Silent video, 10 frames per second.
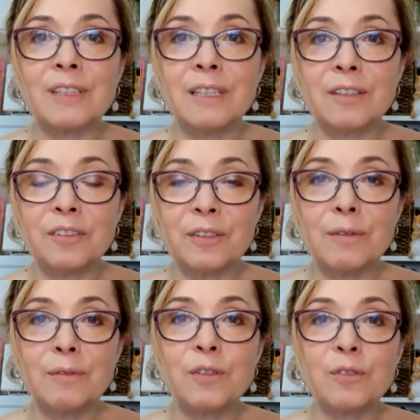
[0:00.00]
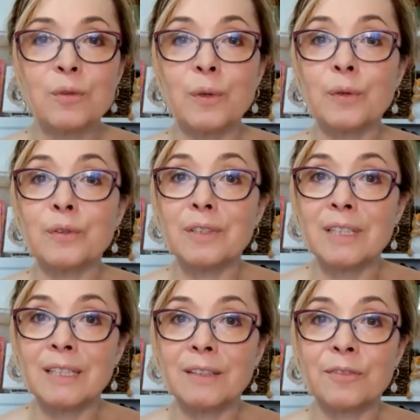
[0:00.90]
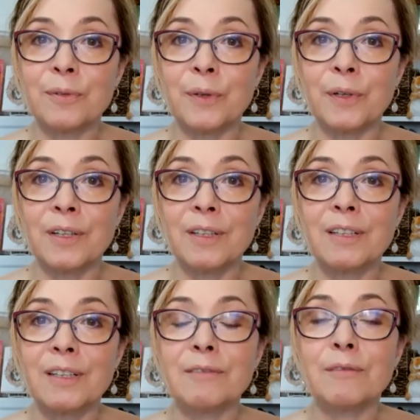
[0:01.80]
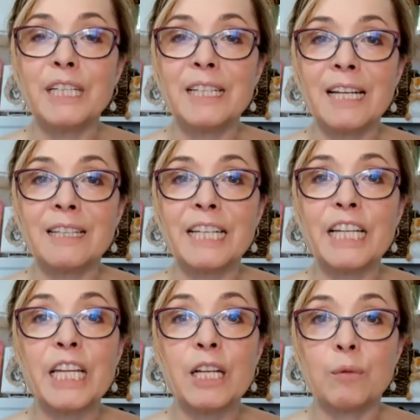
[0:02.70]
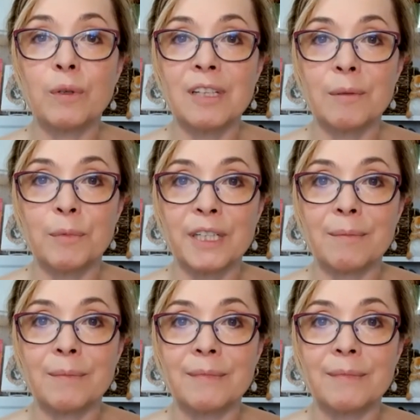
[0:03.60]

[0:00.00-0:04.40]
each individual needs for regaining equilibrium.